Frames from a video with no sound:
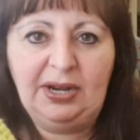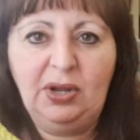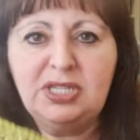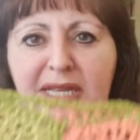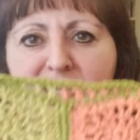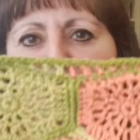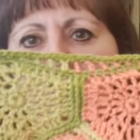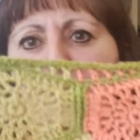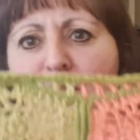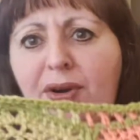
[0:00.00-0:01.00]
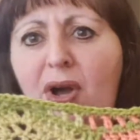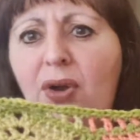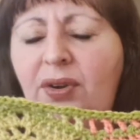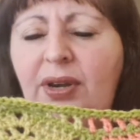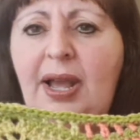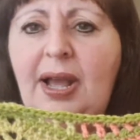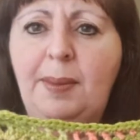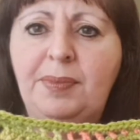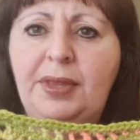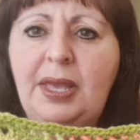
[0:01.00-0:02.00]
And I said to everyone
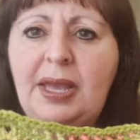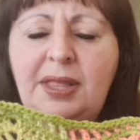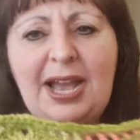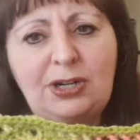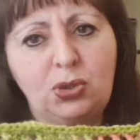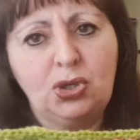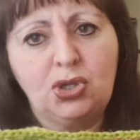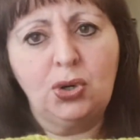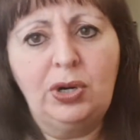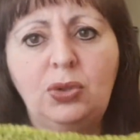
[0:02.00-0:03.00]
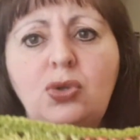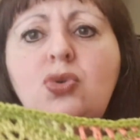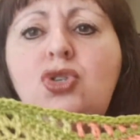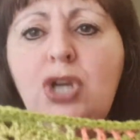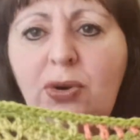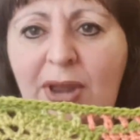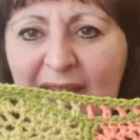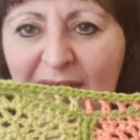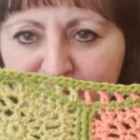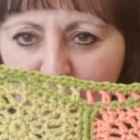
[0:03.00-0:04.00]
on the actual tutorial, you don't
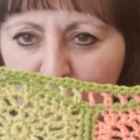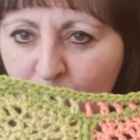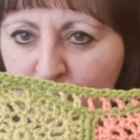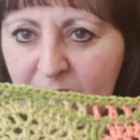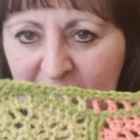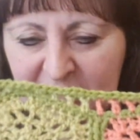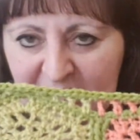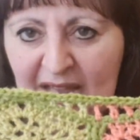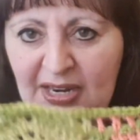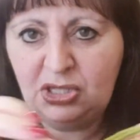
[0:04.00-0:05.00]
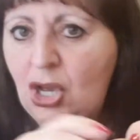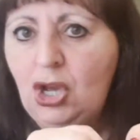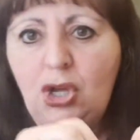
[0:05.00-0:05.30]
have to use these colors.